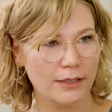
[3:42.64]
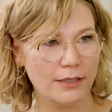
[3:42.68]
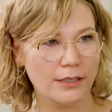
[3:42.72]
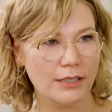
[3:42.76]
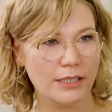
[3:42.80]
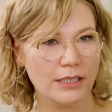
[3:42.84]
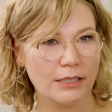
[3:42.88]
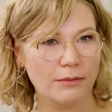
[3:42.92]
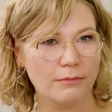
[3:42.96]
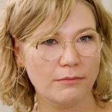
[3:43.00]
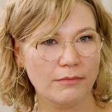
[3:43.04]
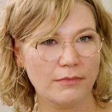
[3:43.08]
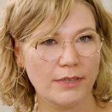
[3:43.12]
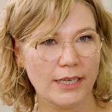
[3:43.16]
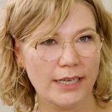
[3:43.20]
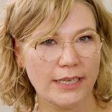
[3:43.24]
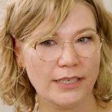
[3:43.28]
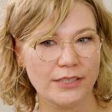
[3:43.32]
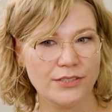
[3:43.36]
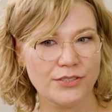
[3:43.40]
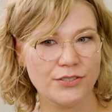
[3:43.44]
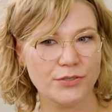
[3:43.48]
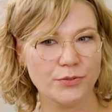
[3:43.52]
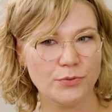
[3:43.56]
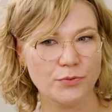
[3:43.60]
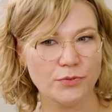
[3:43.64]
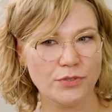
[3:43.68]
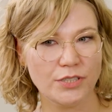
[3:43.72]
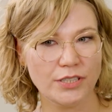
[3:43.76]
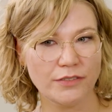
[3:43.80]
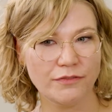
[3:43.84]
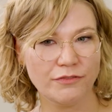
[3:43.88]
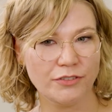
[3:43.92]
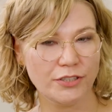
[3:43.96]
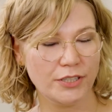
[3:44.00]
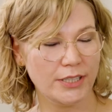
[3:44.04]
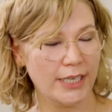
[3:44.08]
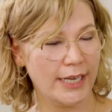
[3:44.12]
I do
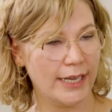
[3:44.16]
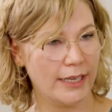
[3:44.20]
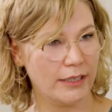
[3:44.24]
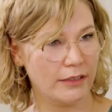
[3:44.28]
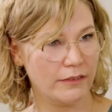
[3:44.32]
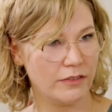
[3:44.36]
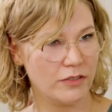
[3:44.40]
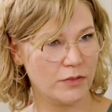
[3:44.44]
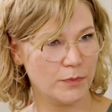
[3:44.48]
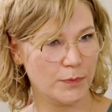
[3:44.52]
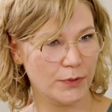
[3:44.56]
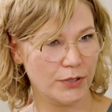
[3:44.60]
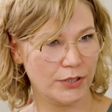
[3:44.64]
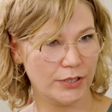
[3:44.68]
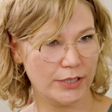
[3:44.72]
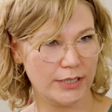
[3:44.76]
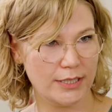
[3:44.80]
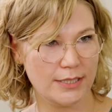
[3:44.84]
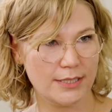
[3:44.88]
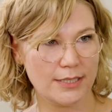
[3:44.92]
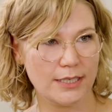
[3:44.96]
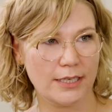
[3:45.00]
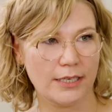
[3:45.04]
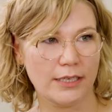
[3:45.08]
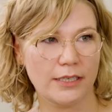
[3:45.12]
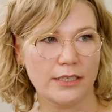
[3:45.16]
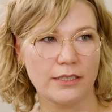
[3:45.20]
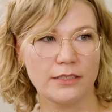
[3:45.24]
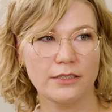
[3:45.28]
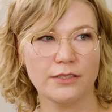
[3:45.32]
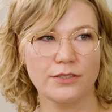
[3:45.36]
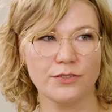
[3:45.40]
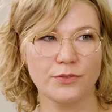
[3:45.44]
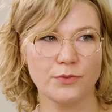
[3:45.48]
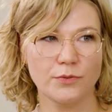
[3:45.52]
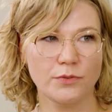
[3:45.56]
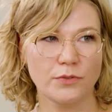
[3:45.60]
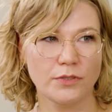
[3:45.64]
different kind of sports.
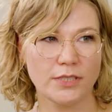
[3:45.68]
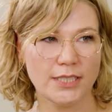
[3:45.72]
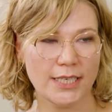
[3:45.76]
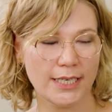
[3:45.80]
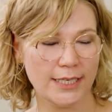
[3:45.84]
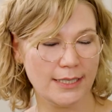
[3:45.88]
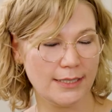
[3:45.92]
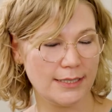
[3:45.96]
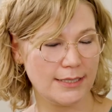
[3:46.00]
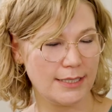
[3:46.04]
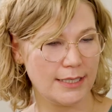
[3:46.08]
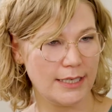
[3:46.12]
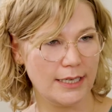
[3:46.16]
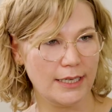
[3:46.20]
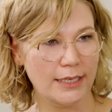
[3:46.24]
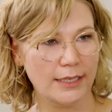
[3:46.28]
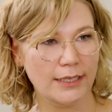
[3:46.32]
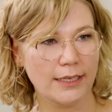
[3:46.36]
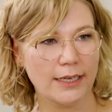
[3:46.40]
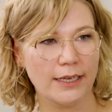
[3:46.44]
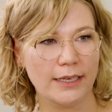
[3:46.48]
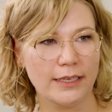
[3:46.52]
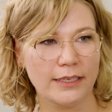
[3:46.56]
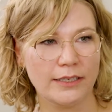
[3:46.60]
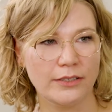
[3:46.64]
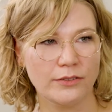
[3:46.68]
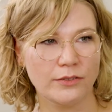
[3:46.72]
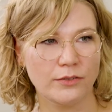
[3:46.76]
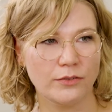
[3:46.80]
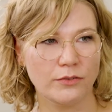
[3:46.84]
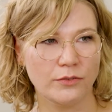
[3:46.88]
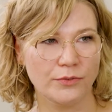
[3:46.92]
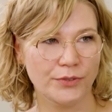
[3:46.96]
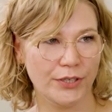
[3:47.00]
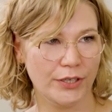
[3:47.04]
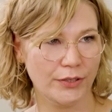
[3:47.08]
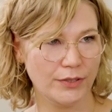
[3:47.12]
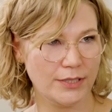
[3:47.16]
I do dancing, I
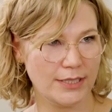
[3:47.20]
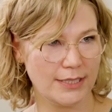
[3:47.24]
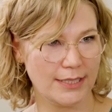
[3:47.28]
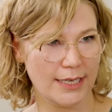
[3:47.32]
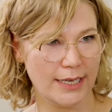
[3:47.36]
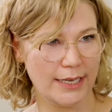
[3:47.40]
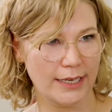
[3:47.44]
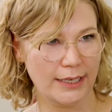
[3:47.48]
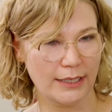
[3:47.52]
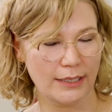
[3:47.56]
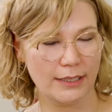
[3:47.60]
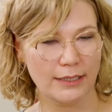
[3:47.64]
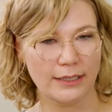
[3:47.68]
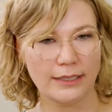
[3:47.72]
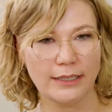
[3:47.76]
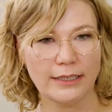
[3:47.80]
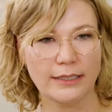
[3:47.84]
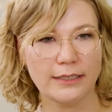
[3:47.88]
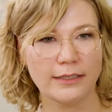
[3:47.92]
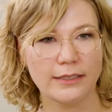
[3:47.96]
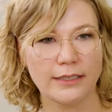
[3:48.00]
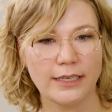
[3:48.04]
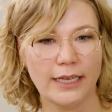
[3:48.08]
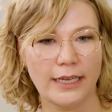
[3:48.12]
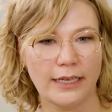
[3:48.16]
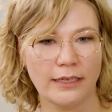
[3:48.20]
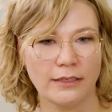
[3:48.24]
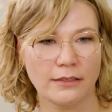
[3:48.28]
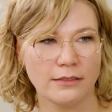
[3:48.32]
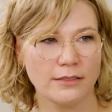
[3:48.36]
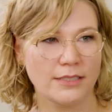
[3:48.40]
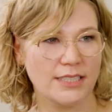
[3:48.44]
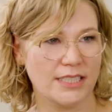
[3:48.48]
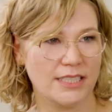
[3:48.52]
do road cycling, and